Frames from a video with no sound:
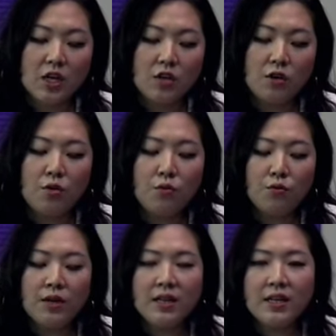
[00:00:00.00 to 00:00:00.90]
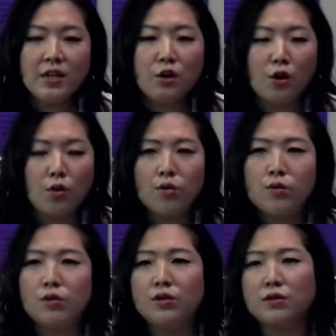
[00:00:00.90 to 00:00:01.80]
you don't really know
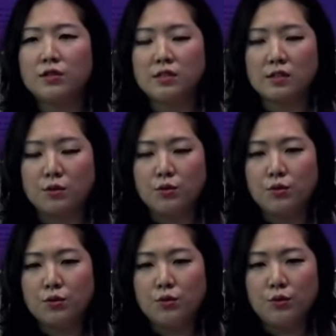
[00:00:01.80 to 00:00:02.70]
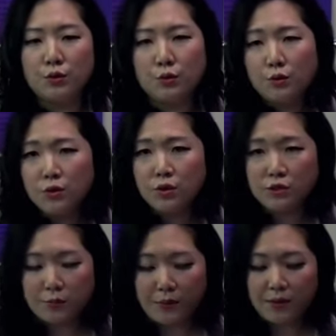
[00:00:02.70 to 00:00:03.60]
who your who who your
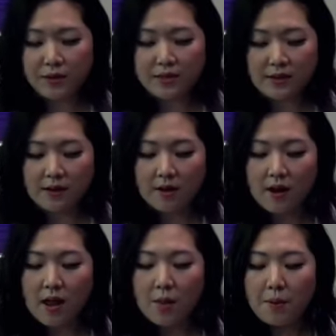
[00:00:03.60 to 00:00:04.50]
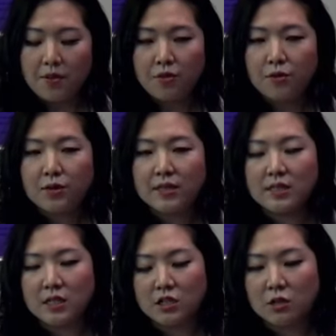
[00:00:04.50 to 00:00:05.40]
supporters are. But through these
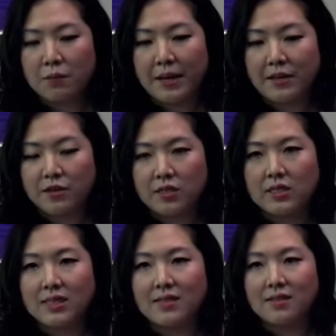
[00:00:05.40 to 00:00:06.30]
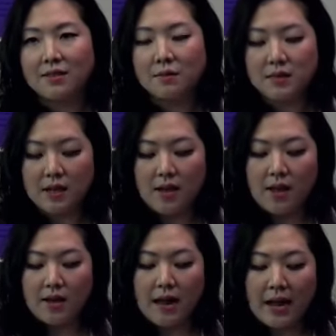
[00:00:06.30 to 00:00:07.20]
digital patronage systems,
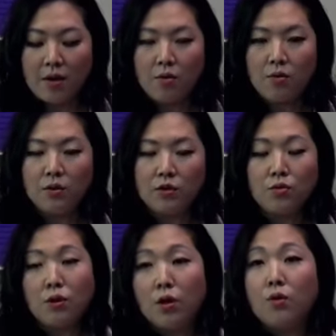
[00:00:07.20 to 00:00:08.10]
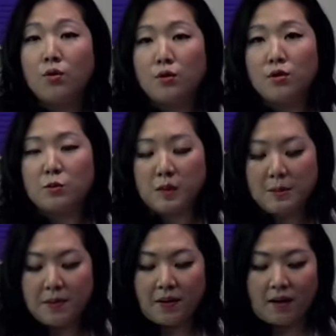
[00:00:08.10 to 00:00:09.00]
now you know who those
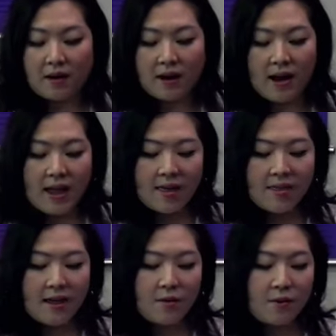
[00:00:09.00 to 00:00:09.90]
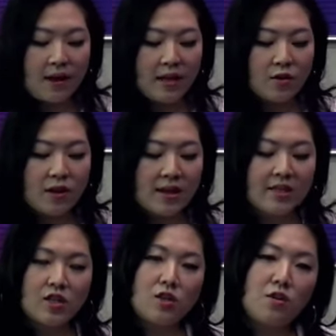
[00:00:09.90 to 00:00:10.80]
people are, and that way you can get
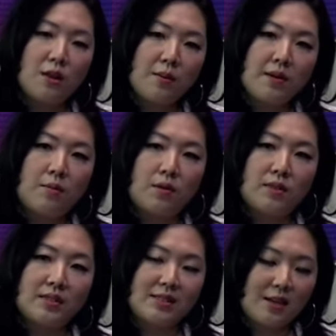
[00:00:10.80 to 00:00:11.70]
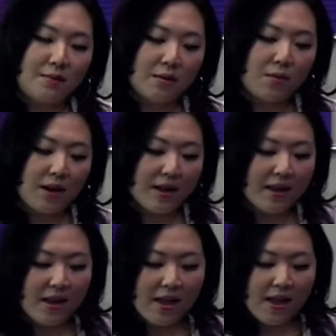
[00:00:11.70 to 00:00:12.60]
to know them in a more systemic
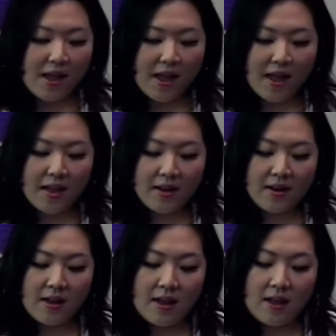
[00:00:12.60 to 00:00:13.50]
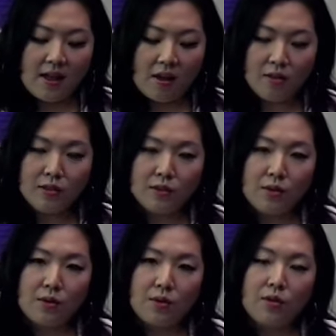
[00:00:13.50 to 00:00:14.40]
way, and
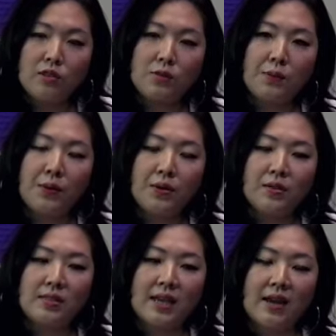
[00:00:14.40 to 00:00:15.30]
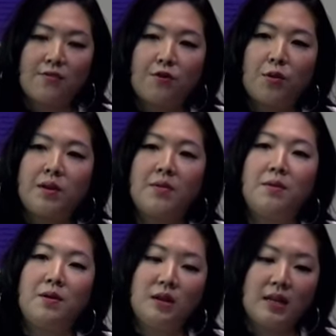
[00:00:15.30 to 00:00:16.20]
also those supporters can form
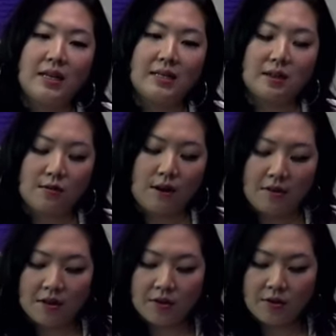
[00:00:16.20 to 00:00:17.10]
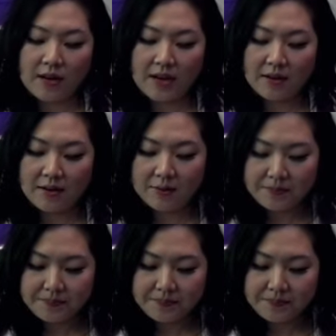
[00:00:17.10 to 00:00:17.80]
communities around the creator.